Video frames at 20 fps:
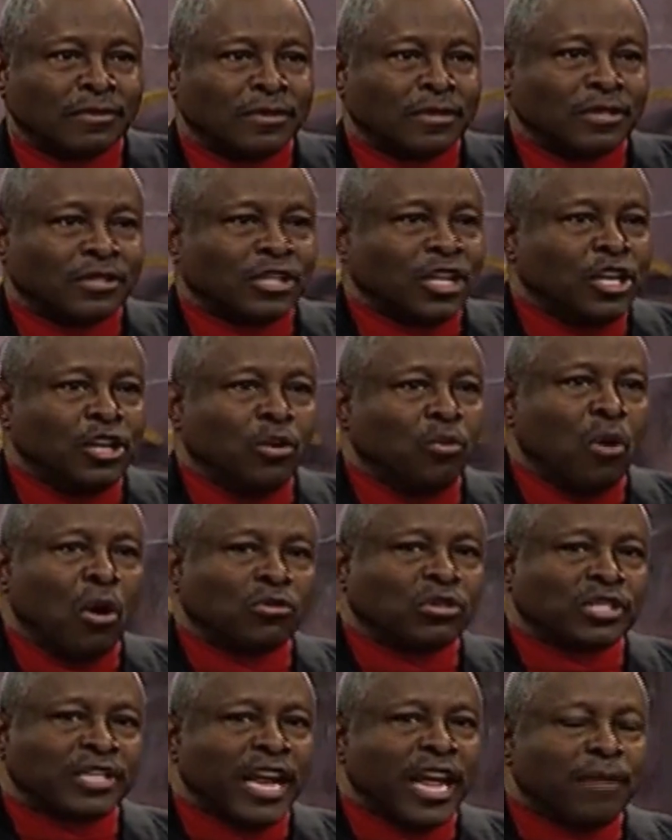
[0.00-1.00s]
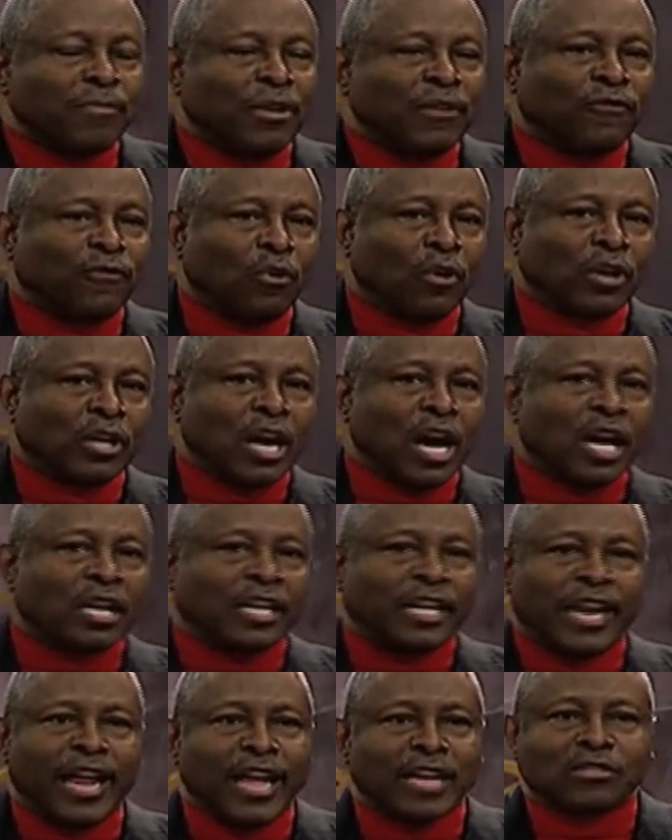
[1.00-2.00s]
See, you won't stand before God
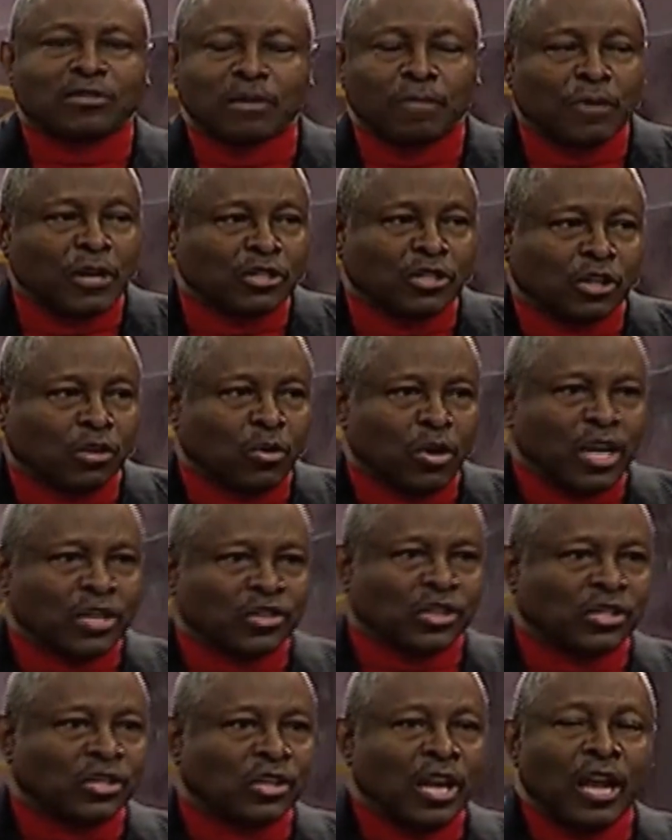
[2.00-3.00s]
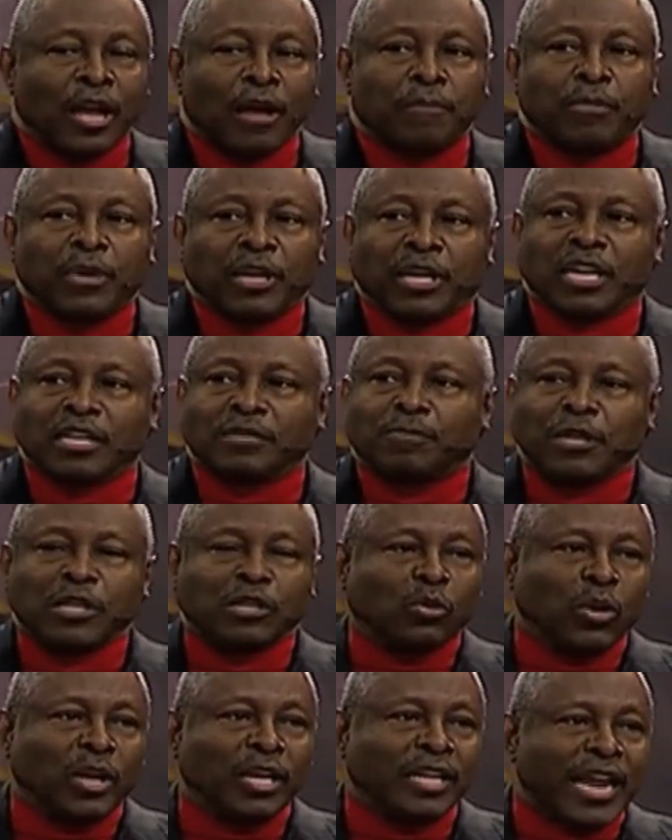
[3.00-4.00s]
and ask a bunch of questions because
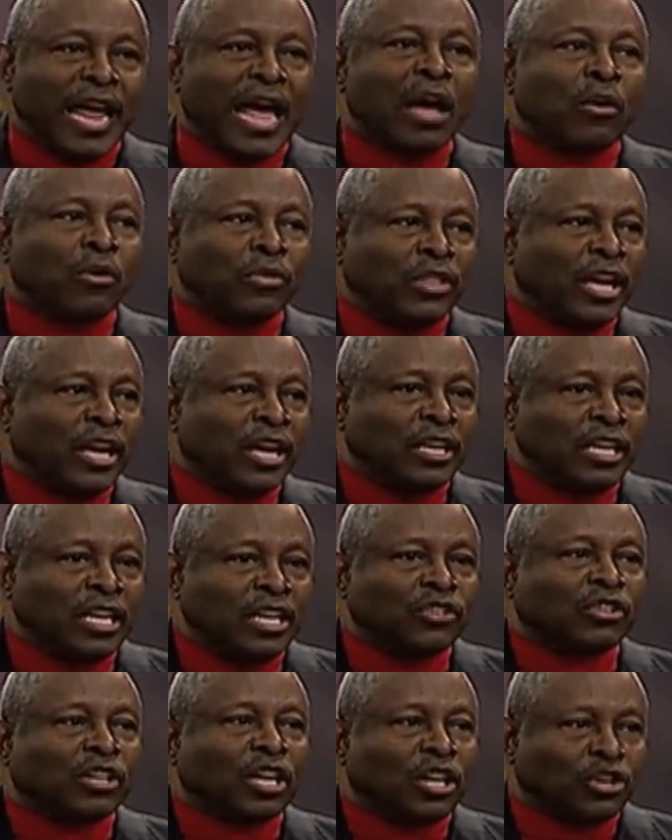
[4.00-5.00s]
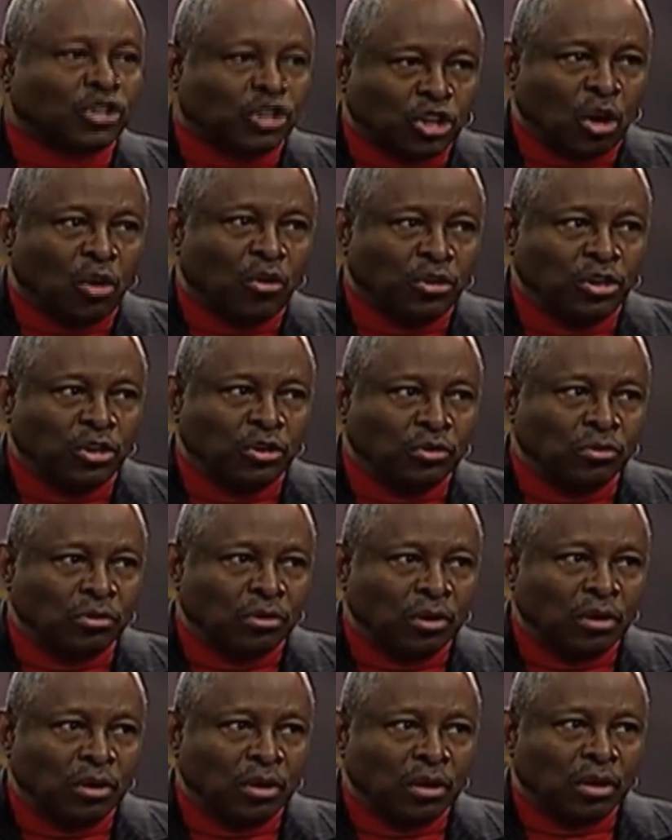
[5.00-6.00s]
between now and then, He's going to show you
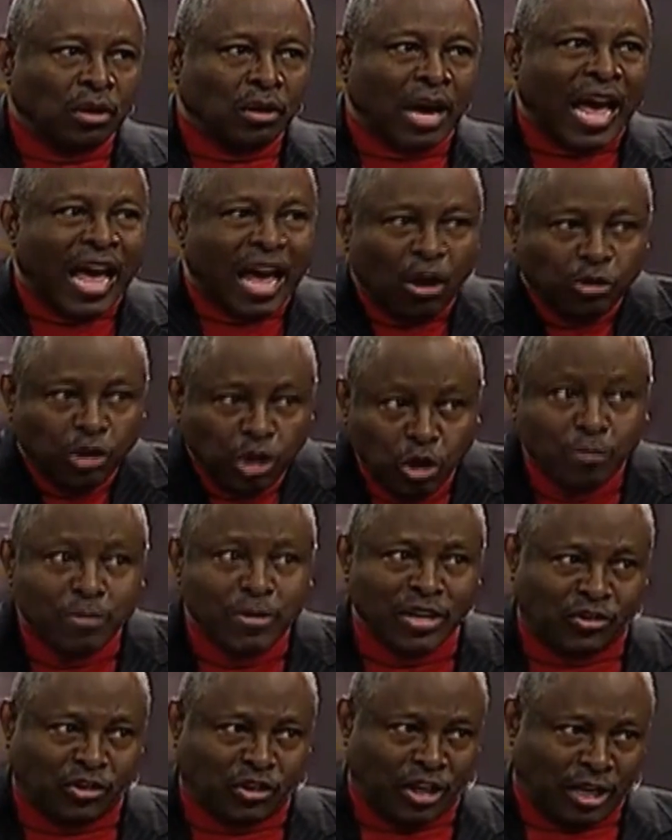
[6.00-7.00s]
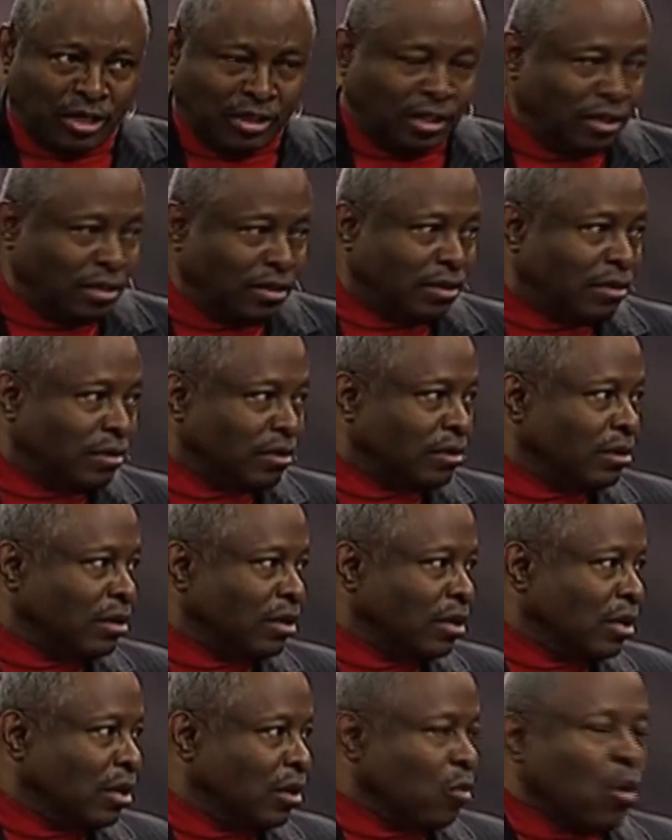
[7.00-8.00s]
how you missed it
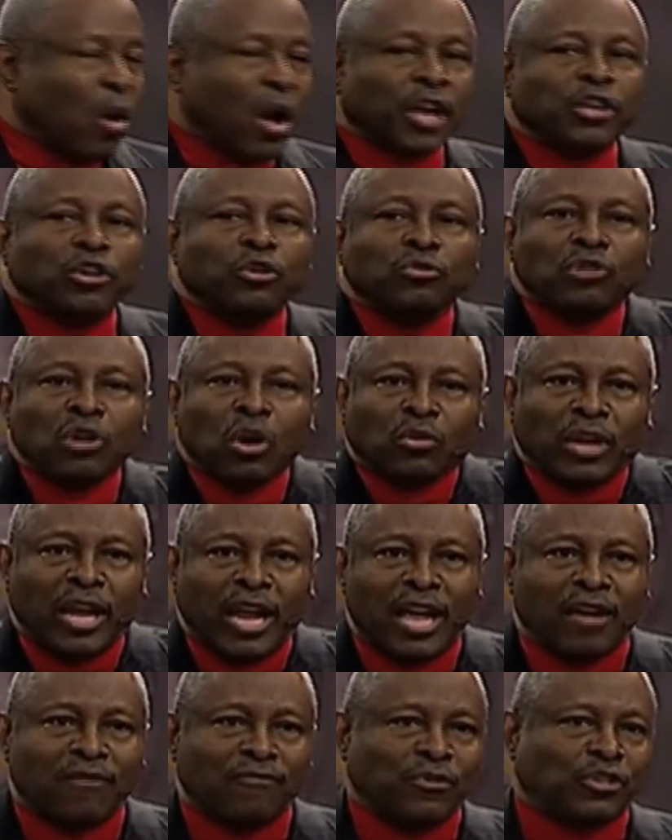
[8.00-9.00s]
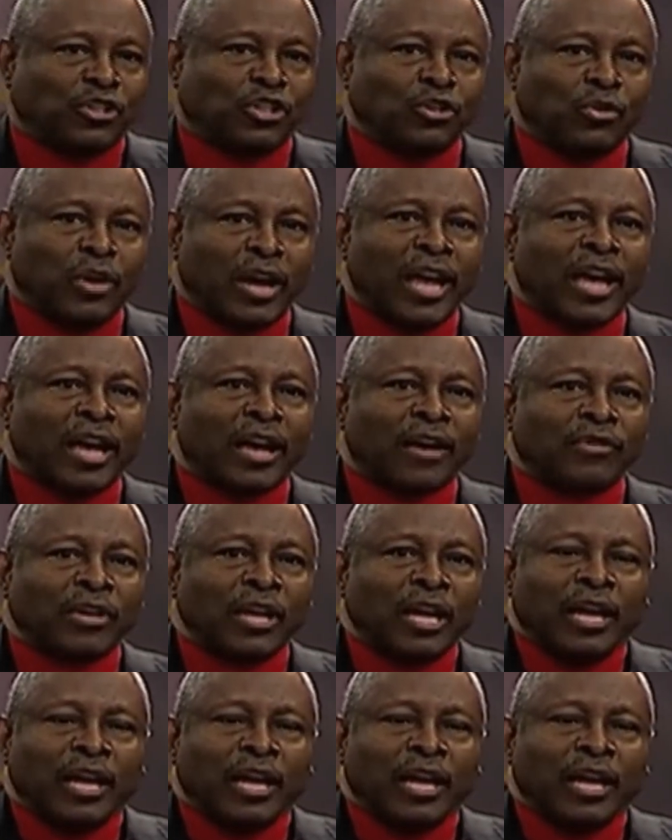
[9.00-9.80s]
why you don't have what you have.